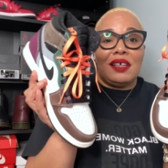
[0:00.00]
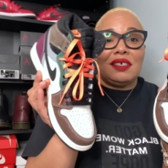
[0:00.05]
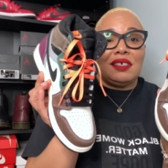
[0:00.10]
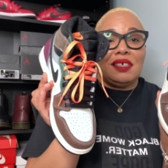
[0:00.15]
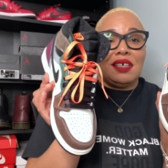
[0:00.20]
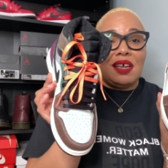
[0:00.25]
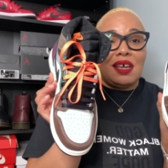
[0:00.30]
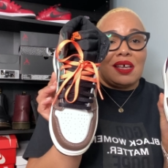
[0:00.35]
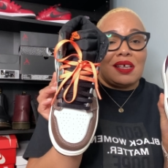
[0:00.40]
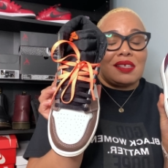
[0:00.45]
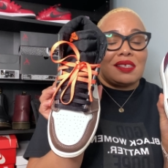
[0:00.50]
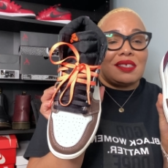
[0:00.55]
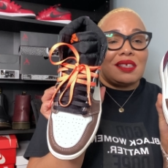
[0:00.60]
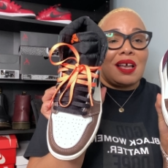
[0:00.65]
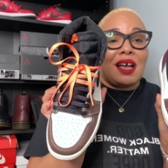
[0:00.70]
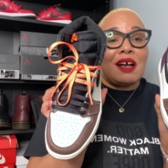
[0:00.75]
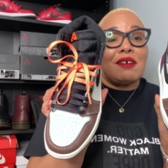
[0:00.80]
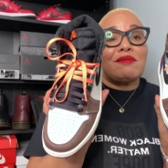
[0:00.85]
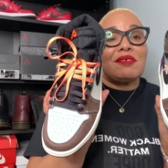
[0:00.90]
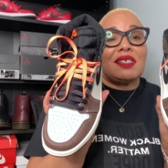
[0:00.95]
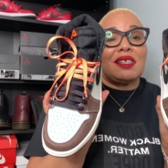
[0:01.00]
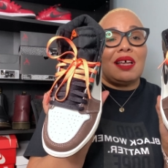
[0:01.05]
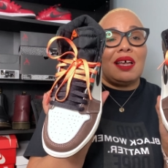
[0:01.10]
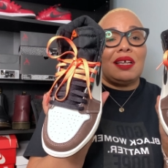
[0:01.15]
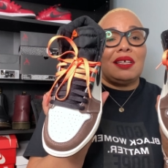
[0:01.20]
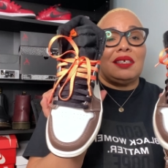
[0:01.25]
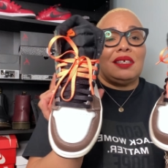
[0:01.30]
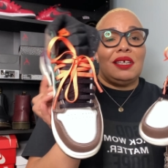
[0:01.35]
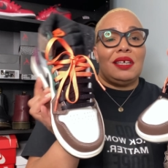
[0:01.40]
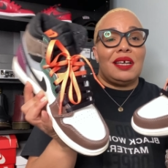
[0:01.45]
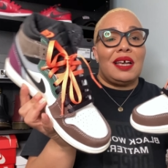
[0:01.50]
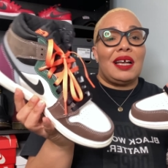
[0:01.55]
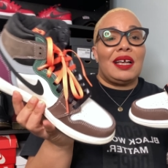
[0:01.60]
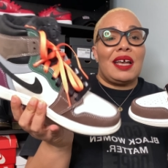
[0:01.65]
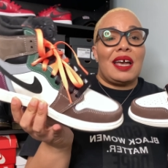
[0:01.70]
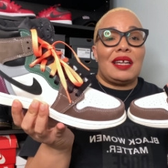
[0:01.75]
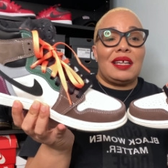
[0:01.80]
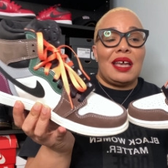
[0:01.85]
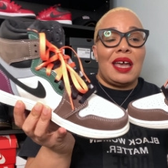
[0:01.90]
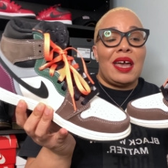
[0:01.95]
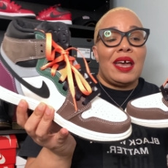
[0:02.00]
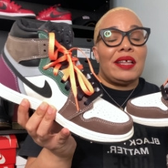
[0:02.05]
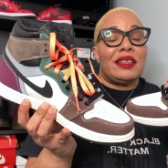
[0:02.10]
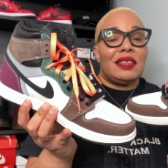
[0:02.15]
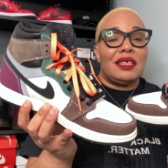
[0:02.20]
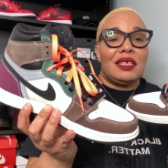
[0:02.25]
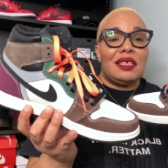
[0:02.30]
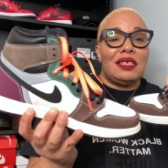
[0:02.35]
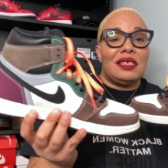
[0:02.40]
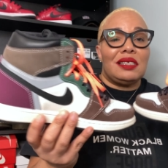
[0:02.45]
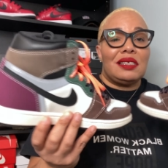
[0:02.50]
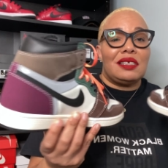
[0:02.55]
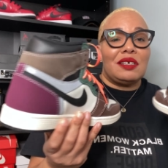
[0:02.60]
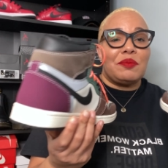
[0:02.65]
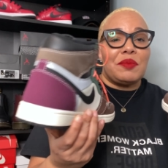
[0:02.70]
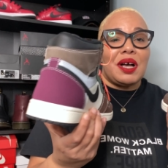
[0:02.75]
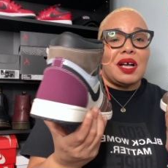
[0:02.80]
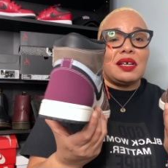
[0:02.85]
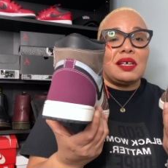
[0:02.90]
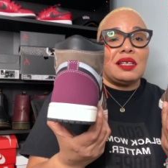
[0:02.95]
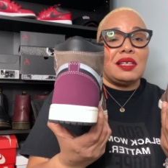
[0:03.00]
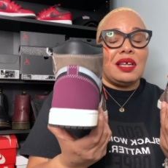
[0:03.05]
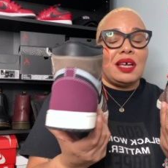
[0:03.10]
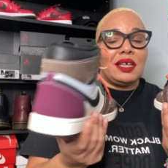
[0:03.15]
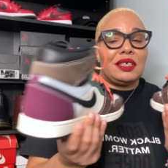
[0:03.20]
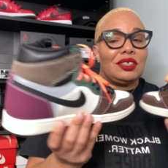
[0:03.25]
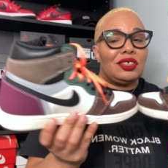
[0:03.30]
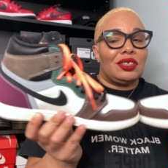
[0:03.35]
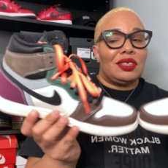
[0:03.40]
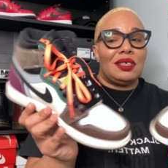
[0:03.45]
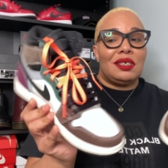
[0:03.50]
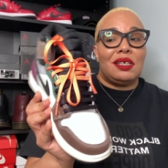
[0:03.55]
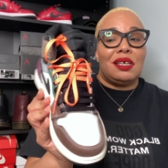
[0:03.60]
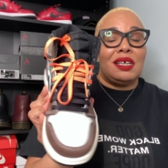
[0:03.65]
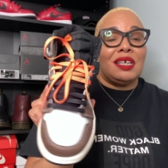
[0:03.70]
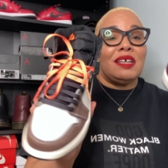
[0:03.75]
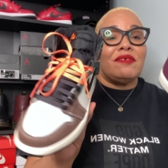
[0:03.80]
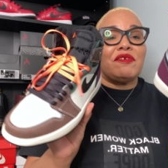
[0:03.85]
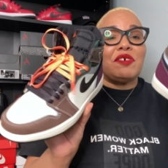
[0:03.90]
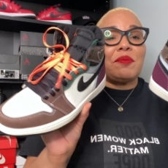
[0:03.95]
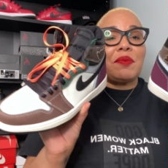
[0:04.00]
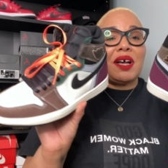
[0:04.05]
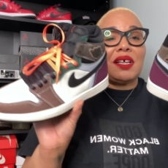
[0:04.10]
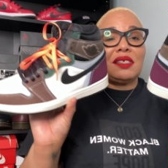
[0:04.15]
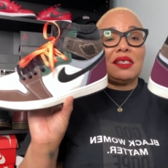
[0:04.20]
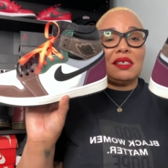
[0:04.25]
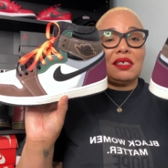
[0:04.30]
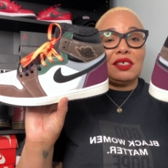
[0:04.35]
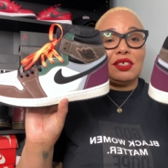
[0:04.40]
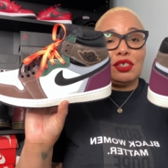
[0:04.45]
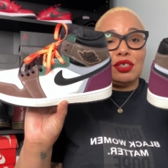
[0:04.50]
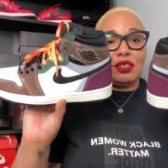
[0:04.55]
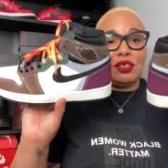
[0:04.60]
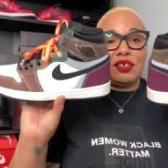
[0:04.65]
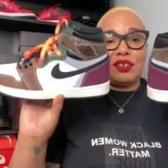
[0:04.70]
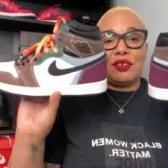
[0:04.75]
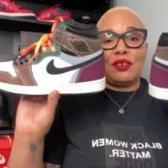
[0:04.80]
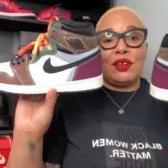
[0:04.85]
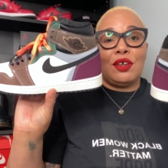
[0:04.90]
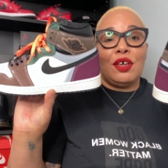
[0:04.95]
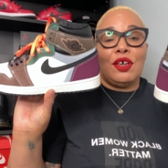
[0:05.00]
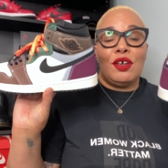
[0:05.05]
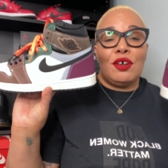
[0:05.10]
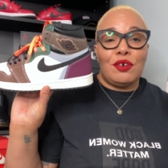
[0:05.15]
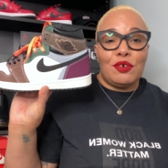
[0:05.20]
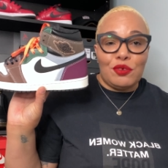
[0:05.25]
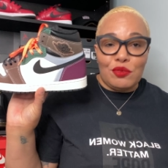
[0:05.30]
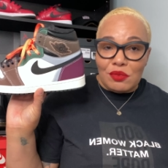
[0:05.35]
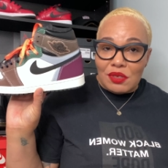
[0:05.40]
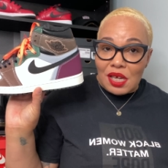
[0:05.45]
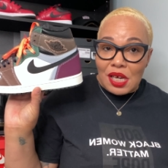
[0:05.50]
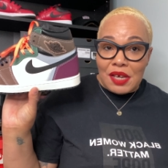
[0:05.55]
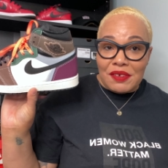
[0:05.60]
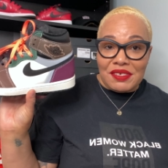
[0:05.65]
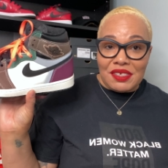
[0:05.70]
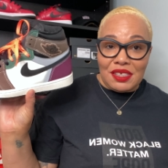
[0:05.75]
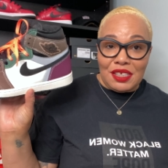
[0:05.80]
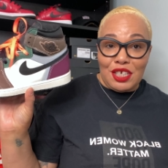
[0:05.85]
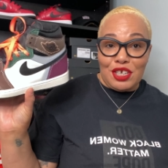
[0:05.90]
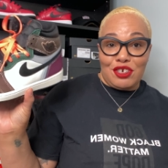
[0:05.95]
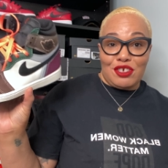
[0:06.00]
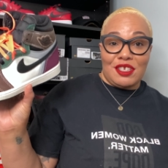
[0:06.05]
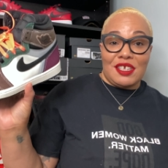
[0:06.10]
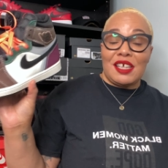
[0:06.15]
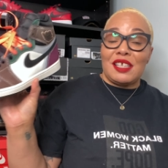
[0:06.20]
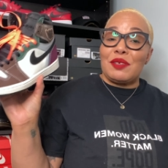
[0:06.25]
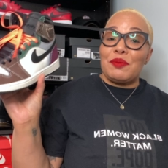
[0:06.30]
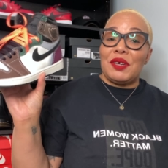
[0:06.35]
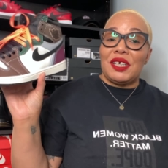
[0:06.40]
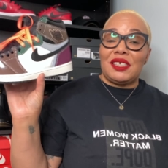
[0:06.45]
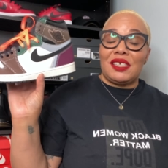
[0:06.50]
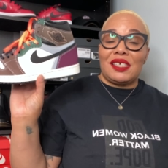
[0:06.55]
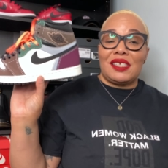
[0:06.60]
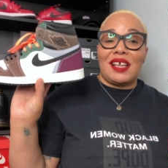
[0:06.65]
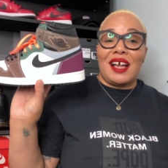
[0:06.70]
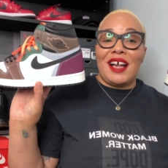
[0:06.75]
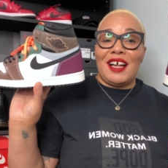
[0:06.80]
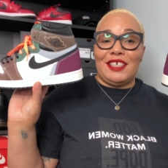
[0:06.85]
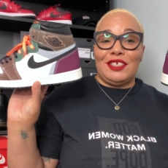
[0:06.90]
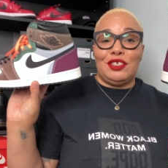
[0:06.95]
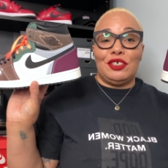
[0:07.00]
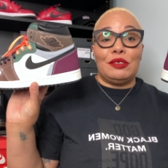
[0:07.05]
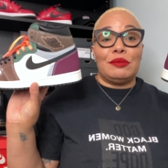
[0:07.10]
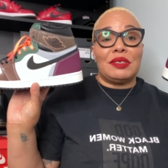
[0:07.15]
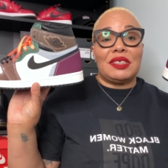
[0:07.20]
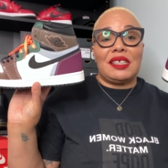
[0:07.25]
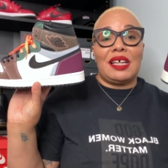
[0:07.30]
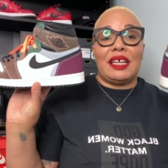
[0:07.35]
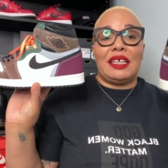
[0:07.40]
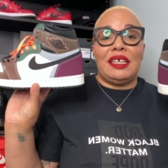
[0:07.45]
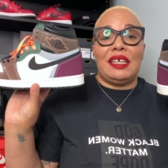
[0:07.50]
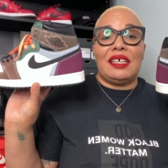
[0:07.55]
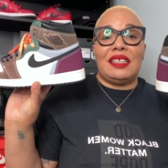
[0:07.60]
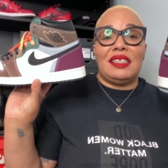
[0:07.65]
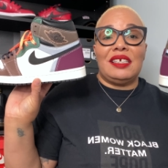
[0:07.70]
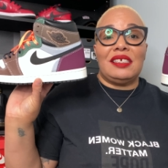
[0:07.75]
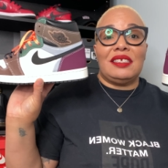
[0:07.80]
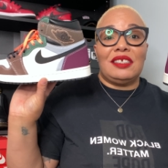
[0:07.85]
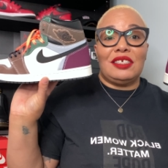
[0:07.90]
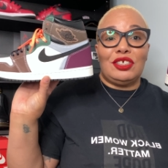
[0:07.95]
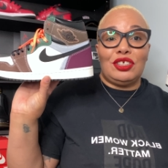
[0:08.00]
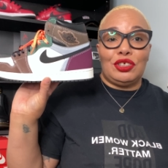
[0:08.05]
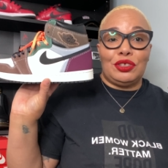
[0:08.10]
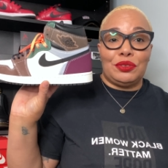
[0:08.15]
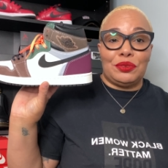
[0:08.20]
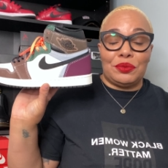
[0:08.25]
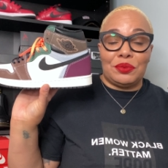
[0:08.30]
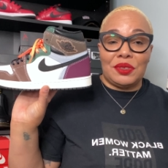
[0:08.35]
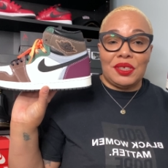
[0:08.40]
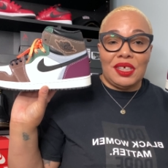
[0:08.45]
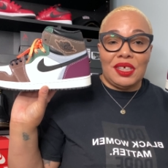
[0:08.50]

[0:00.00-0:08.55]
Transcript: Yes, I was like, yeah, I got to add these to my collection. Even my sister, who loves sneakers as much as I do, was like, yeah, this is you.